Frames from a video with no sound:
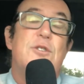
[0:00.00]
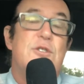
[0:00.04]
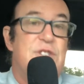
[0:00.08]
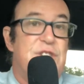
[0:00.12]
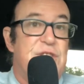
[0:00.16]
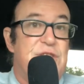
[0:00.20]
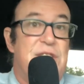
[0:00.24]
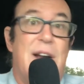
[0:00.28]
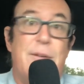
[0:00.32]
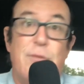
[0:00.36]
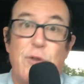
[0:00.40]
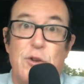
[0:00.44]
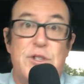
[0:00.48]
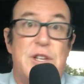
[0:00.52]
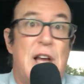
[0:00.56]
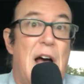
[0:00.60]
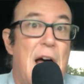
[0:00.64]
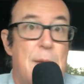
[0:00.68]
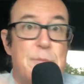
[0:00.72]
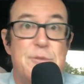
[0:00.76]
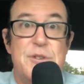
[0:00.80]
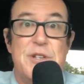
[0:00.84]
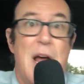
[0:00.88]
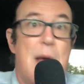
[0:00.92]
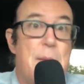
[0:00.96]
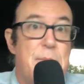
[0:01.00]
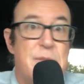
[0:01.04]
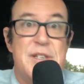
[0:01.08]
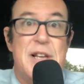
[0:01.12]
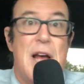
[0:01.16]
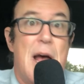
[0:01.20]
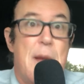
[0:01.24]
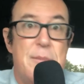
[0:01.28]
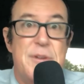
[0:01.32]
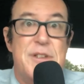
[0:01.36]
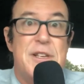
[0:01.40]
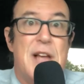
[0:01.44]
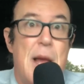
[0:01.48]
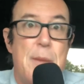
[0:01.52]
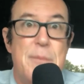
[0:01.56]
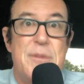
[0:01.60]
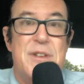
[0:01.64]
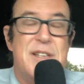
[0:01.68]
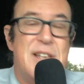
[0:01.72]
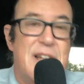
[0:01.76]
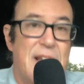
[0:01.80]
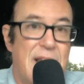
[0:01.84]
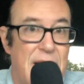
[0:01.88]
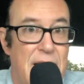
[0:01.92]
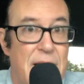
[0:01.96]
several times, time and time and time
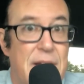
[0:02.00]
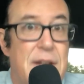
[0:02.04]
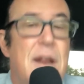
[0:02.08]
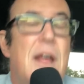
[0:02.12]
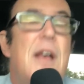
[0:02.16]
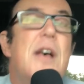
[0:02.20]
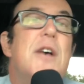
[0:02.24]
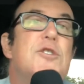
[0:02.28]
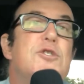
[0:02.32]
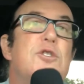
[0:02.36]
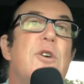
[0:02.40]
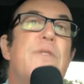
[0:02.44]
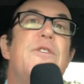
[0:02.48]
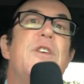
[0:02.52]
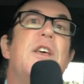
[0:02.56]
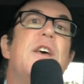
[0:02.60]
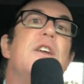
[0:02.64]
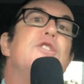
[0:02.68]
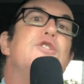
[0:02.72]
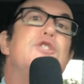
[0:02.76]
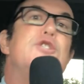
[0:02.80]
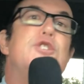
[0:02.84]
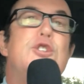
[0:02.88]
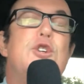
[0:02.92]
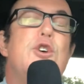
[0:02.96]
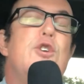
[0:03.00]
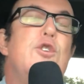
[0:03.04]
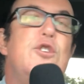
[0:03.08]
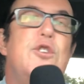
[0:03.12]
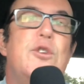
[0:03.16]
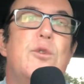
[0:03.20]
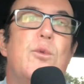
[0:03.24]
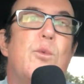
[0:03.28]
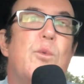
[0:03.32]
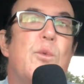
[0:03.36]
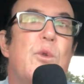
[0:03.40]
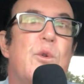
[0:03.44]
and again. So if you get a student